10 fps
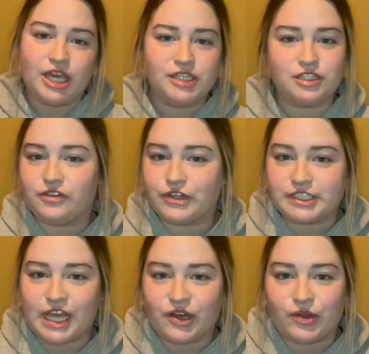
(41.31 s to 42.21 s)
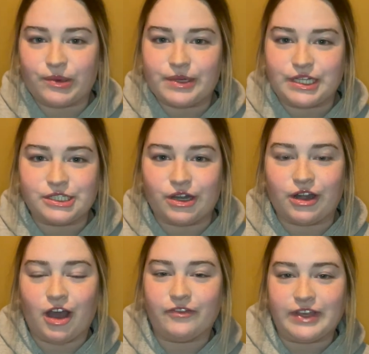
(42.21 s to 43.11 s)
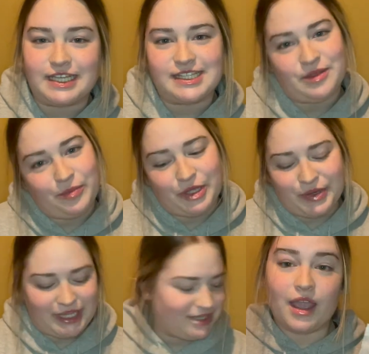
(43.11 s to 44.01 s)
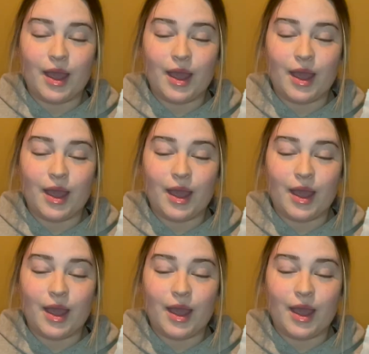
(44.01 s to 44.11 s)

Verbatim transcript: So the first category we're going to start off is beauty.